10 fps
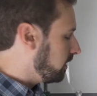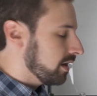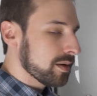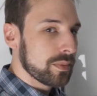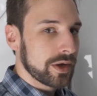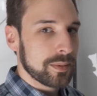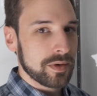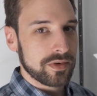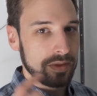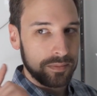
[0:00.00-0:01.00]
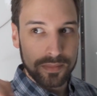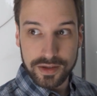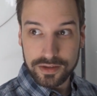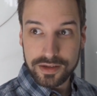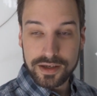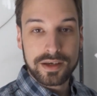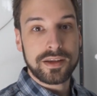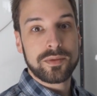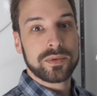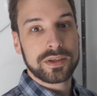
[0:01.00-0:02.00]
and bring them over to the mill, and
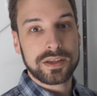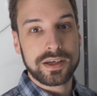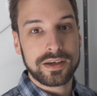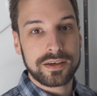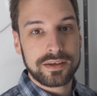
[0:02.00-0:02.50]
then we'll